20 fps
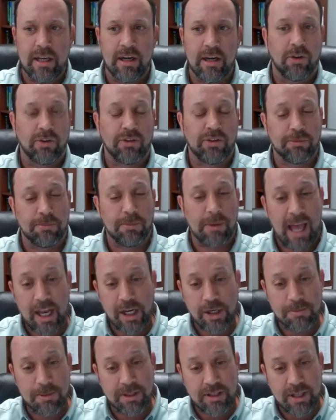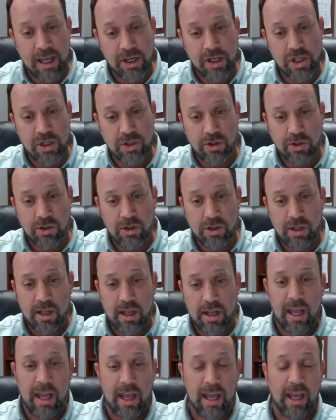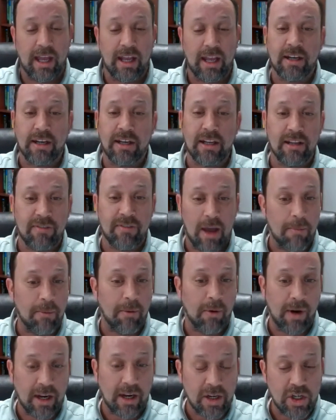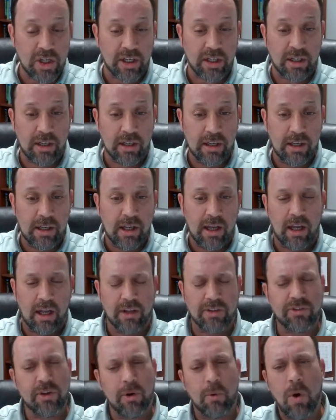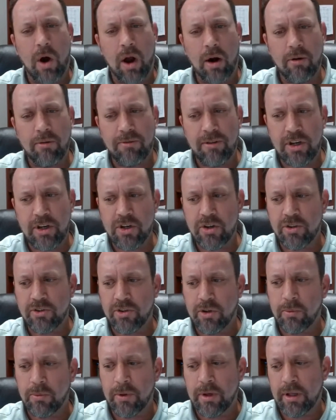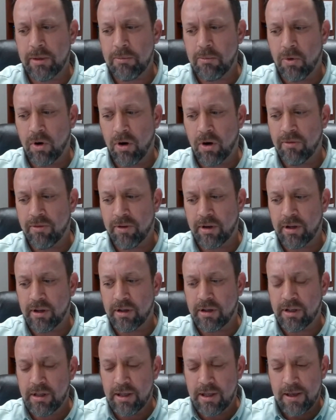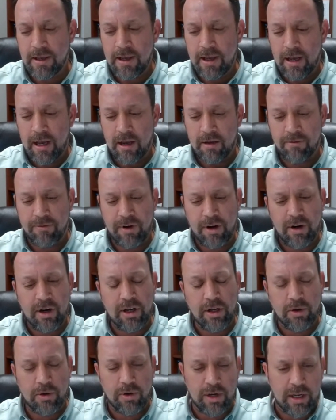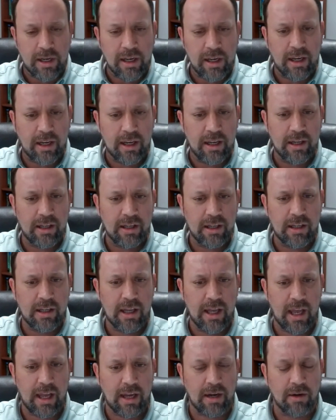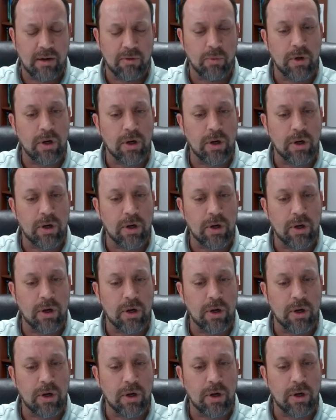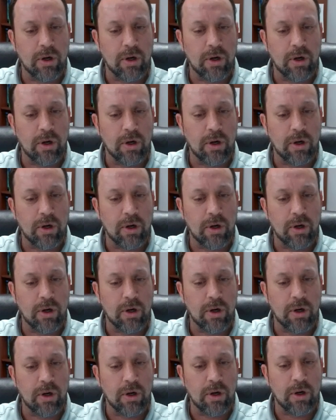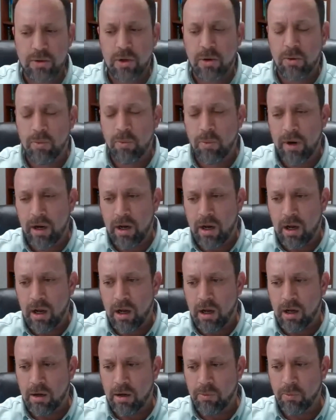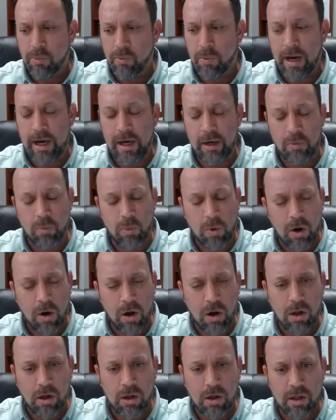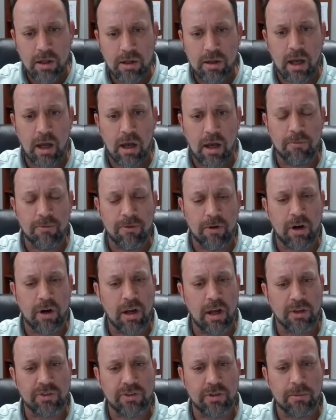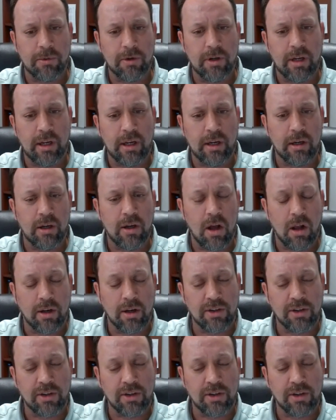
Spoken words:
splash potential and evaporation. So water features are really more of a very unique and requested item. We did do a rain wall for a customer in College